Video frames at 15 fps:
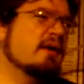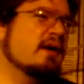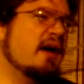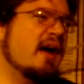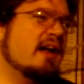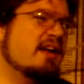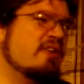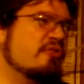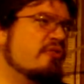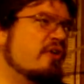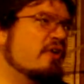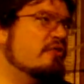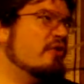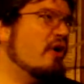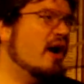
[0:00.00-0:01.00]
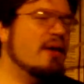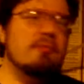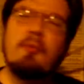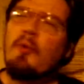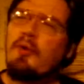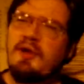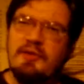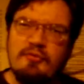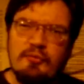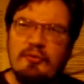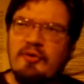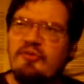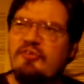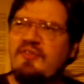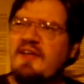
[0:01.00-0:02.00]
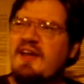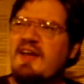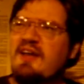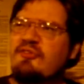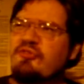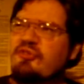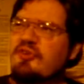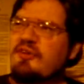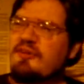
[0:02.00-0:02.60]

And he says, "I'm walking towards the edge."